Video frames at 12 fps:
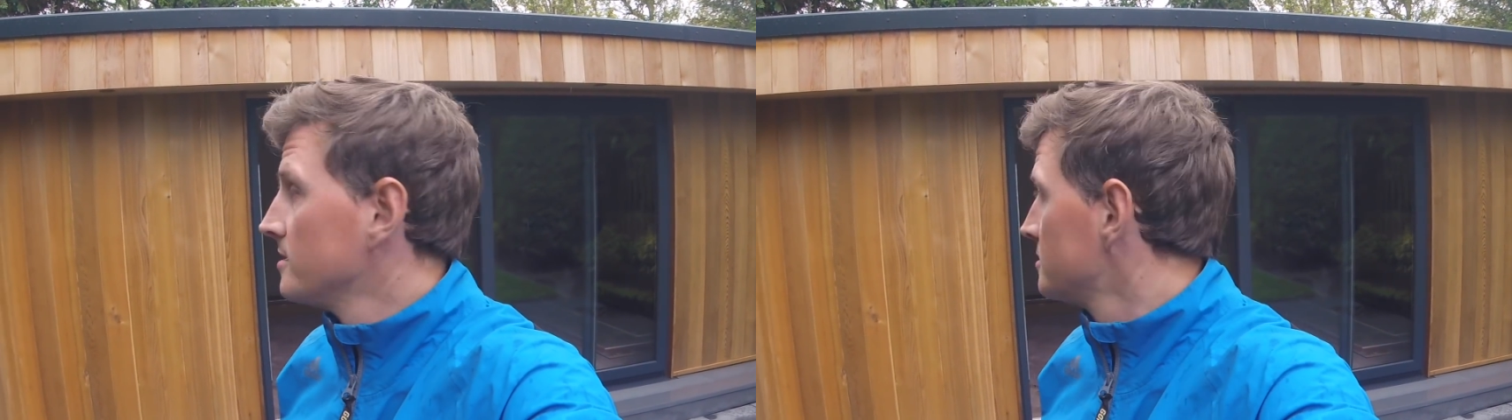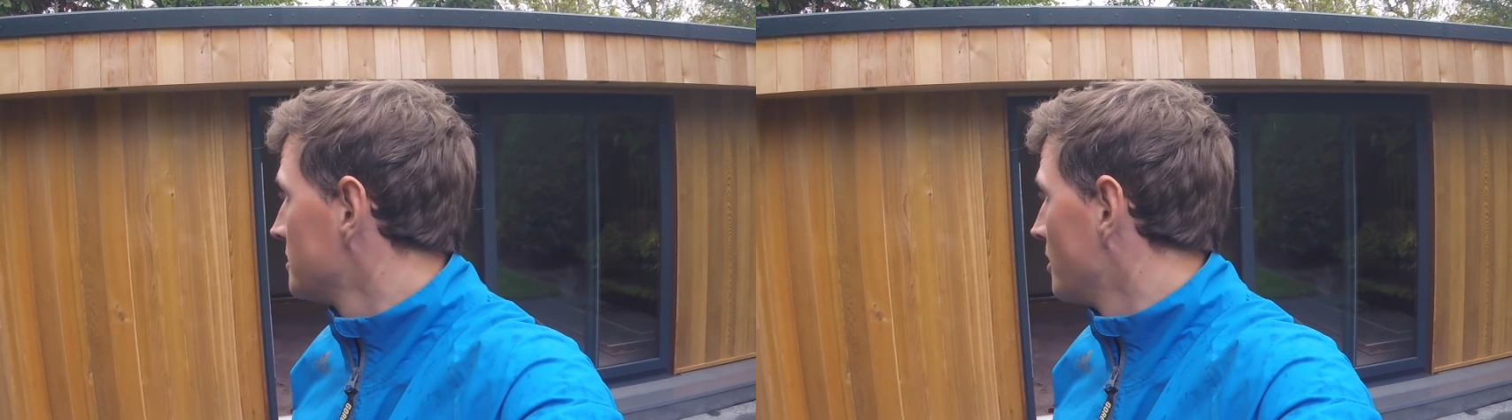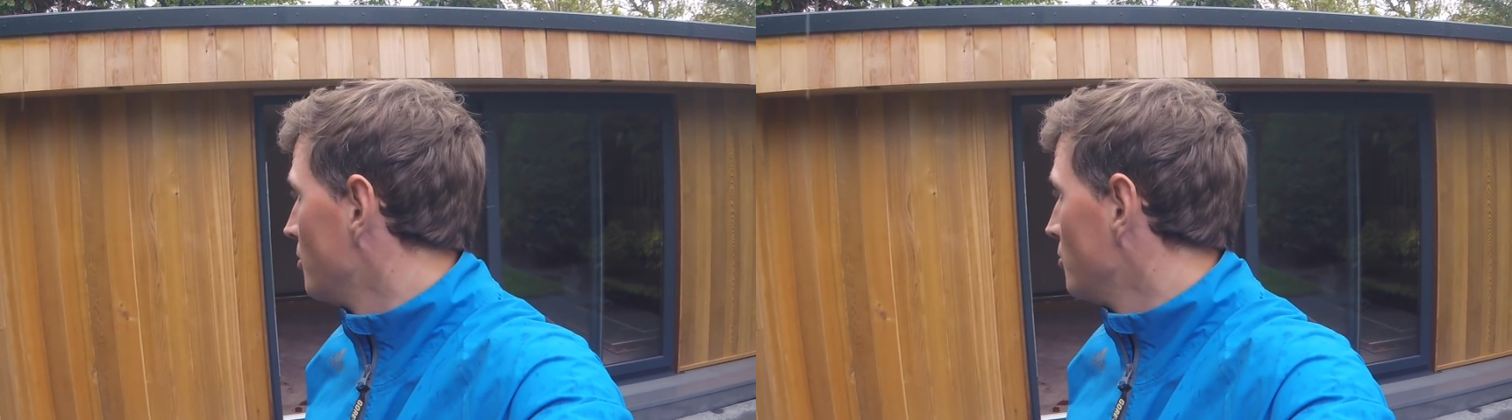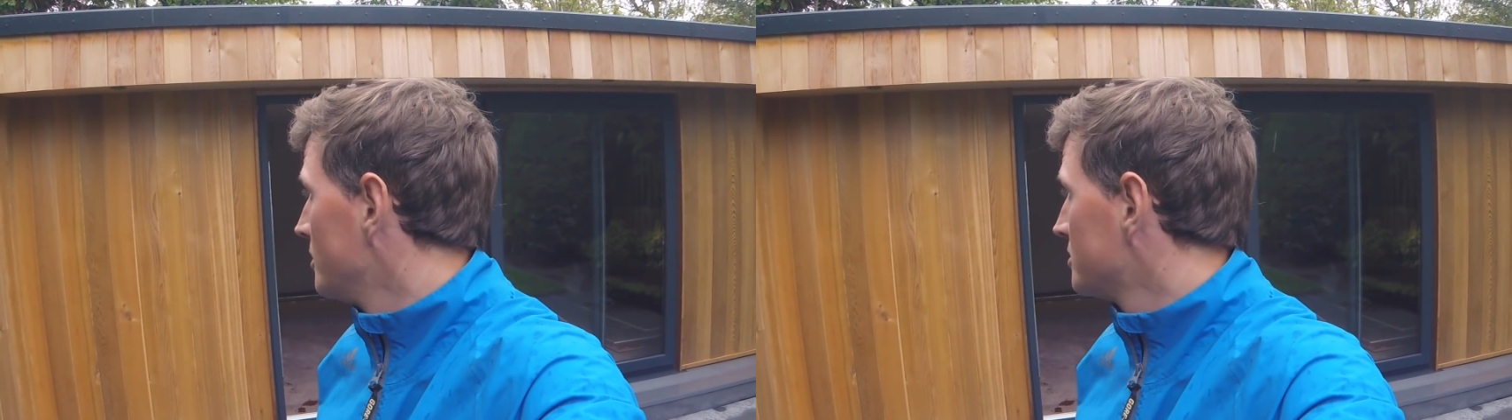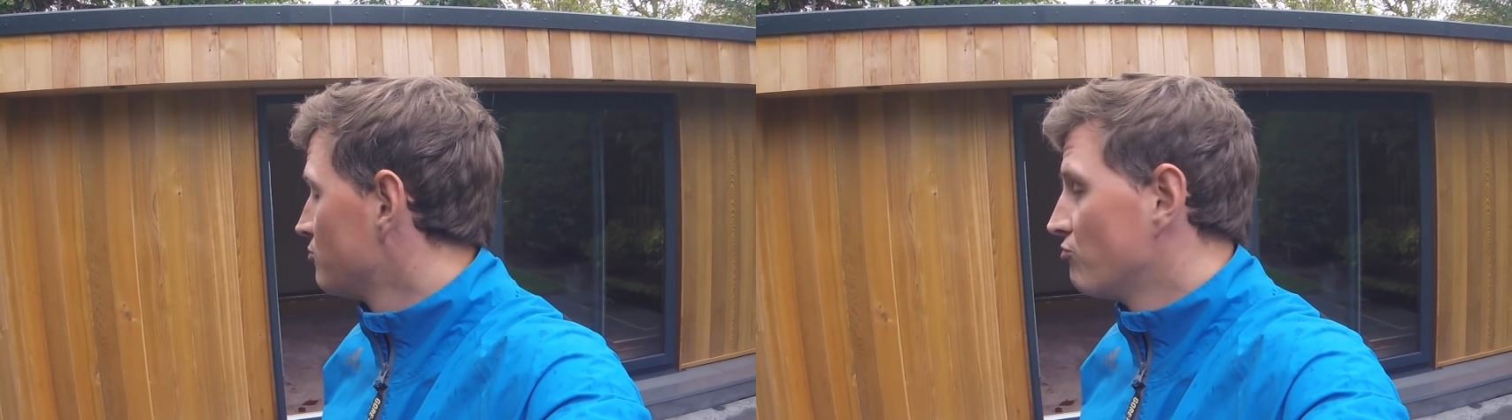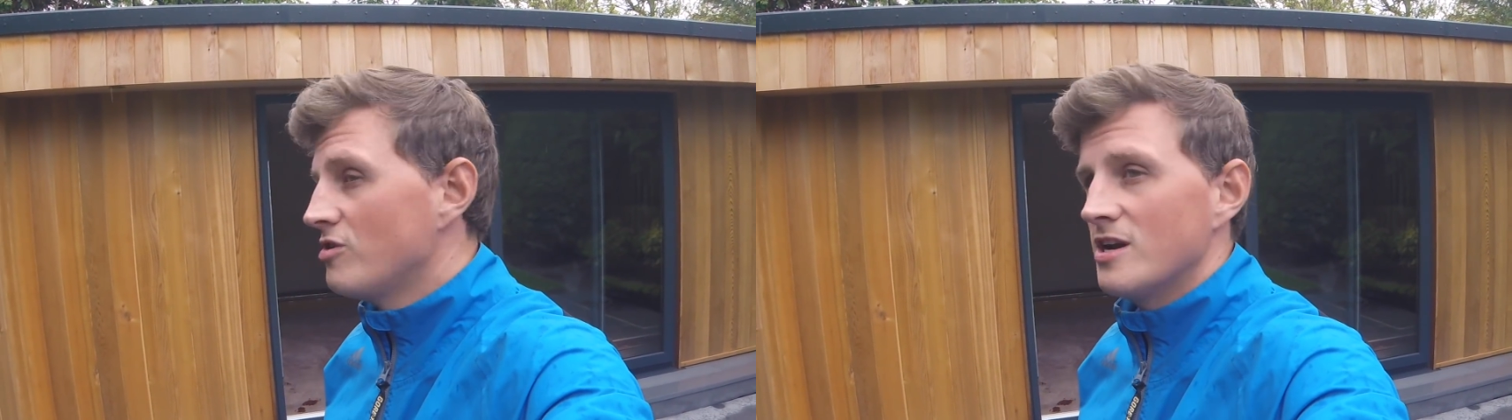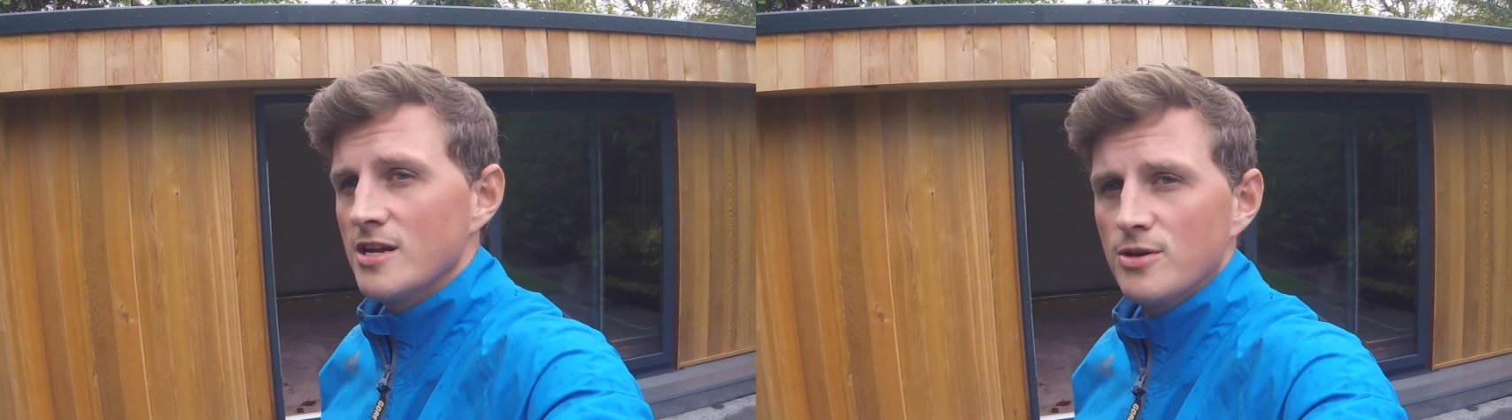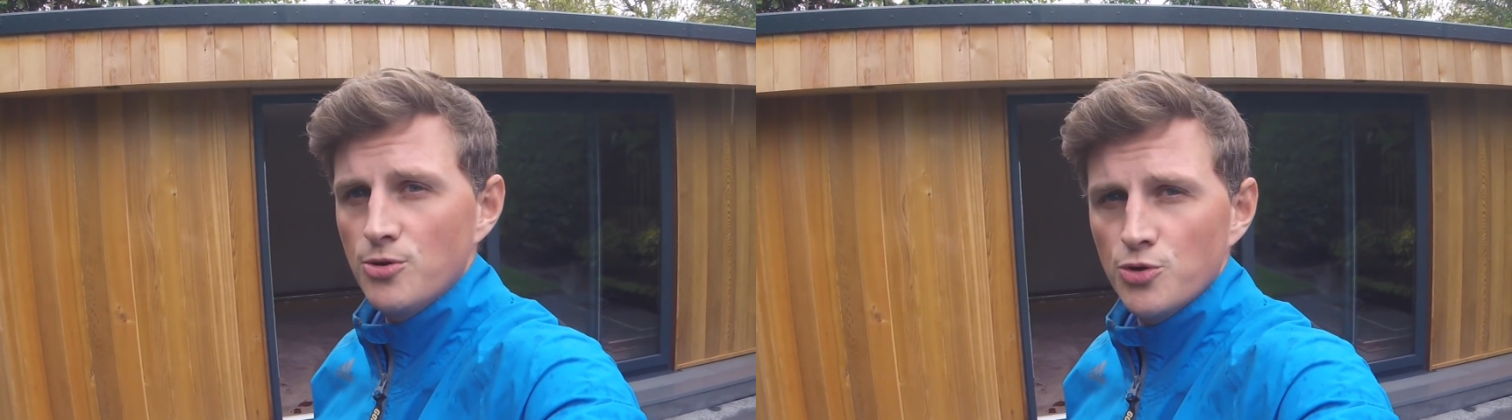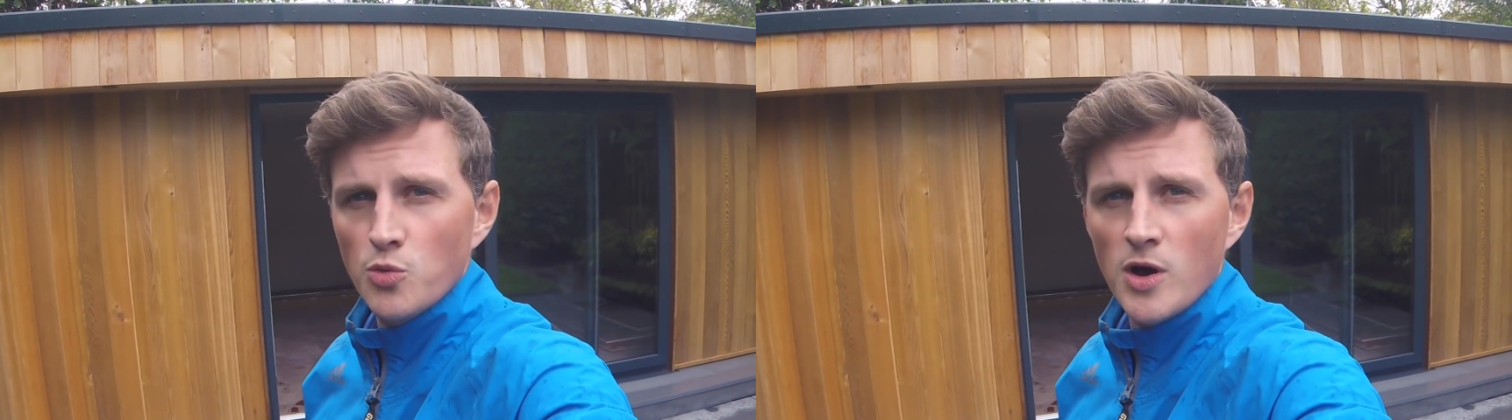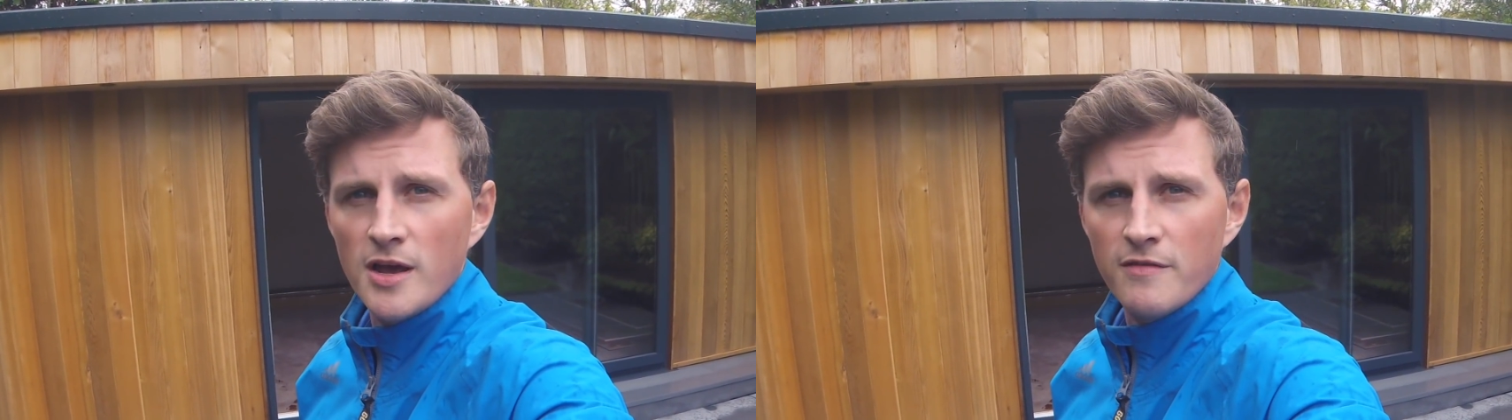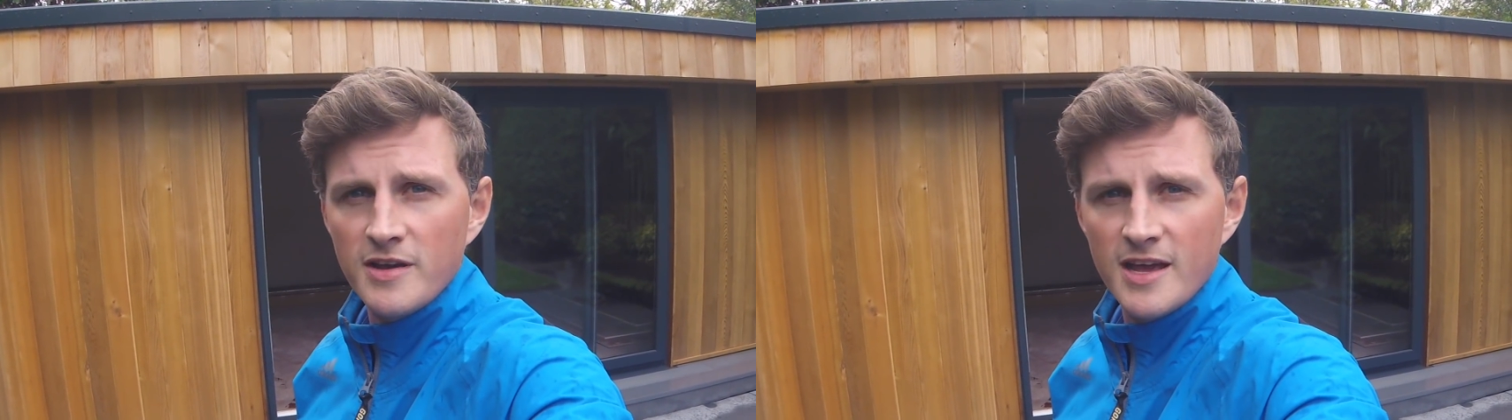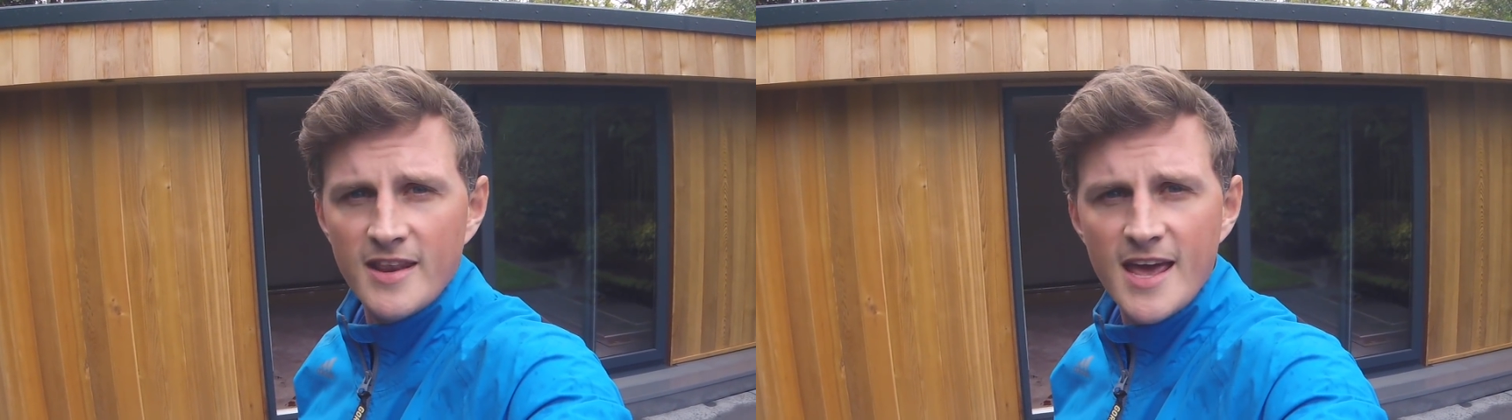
So it's a really good way of getting